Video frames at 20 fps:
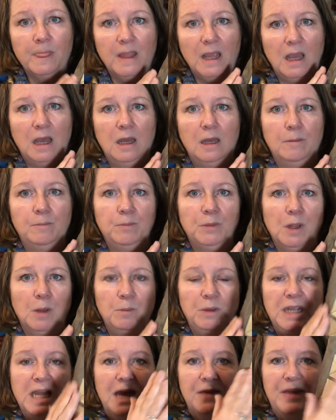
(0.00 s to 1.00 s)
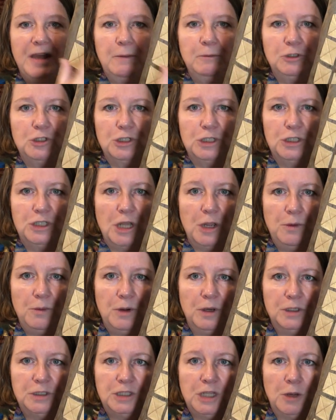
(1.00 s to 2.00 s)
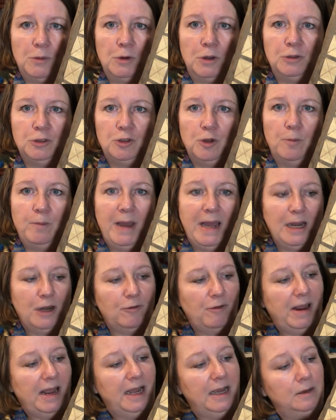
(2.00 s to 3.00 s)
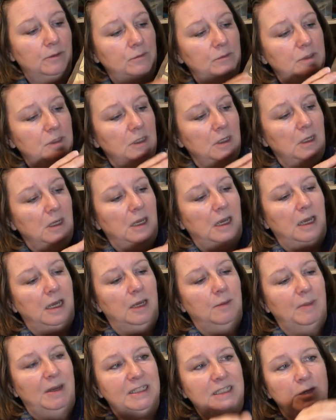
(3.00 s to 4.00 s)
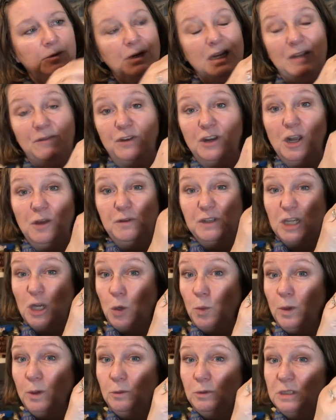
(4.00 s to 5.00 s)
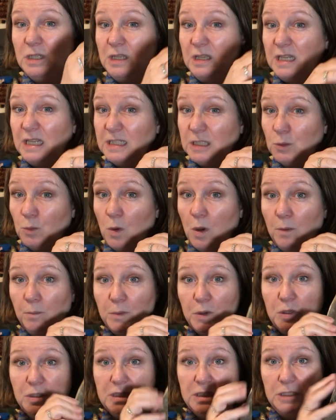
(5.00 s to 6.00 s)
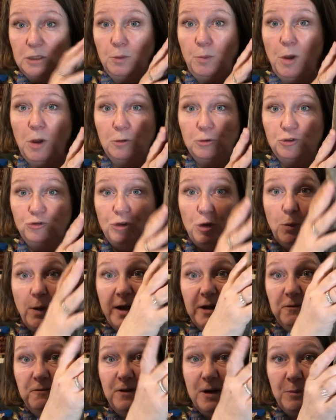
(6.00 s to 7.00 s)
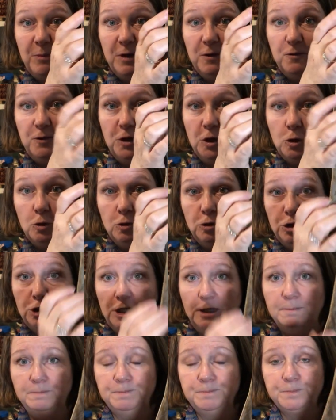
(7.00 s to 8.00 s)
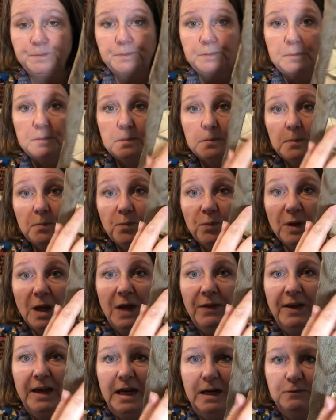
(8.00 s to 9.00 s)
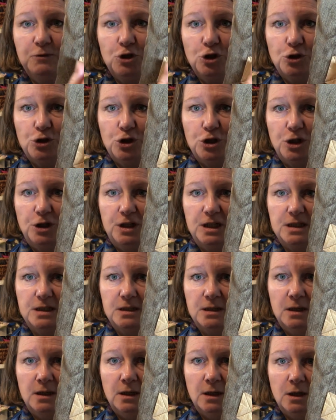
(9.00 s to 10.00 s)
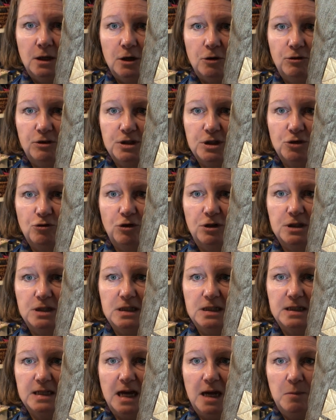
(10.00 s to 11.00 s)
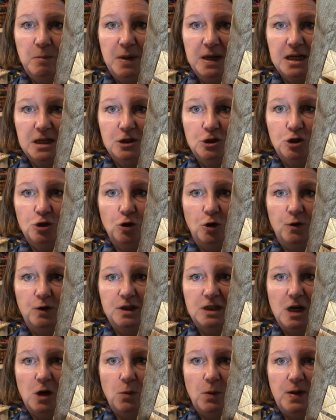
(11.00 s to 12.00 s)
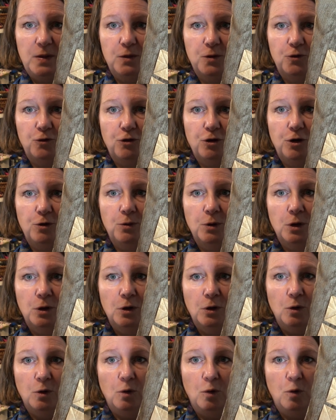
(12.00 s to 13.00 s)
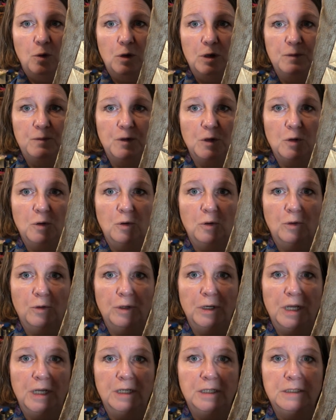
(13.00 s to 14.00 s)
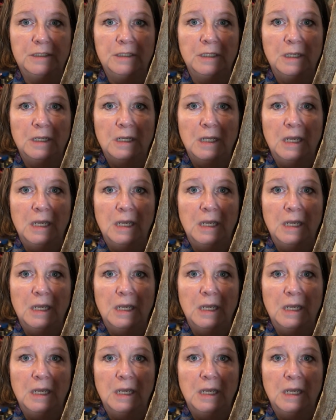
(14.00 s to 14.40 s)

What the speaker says: But yeah, they were just sewn onto a background. I don't even know that I quilted this one because it's an upholstery weight fabric for the cushion. And then I've just done this crisscross design, making sure that I went through all of the corners